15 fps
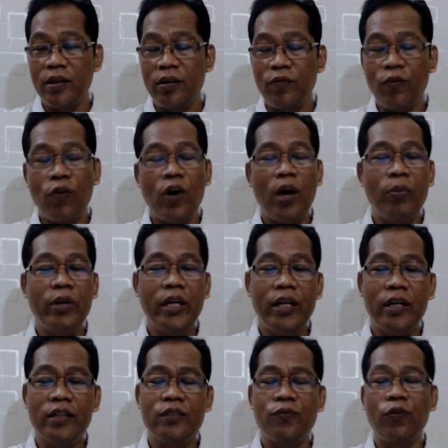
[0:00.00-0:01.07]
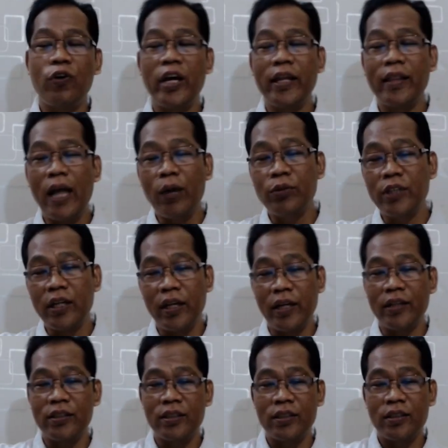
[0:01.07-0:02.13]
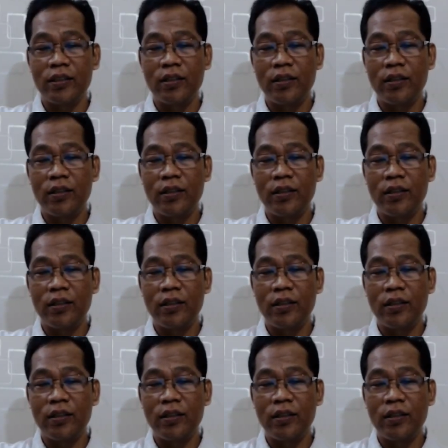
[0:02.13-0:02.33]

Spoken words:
For how many years? For 1,000 years.